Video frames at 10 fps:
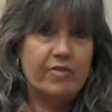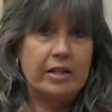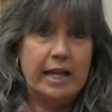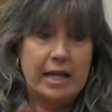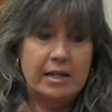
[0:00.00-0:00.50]

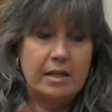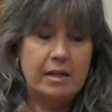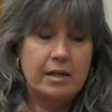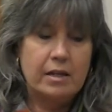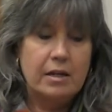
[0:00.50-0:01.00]
they landed.
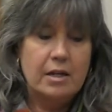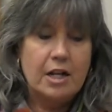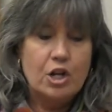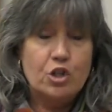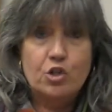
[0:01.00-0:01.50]

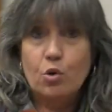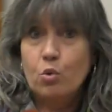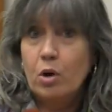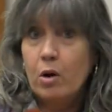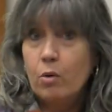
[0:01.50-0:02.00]

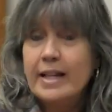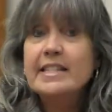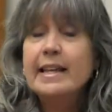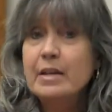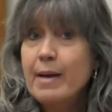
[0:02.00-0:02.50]
So
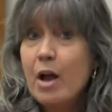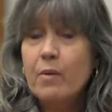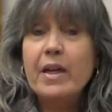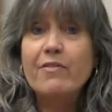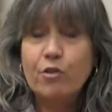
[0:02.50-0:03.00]
let's think back
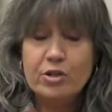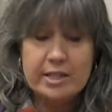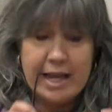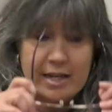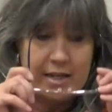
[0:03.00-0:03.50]
when they
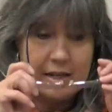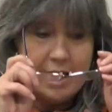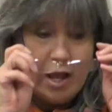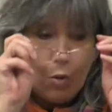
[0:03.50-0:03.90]
first landed.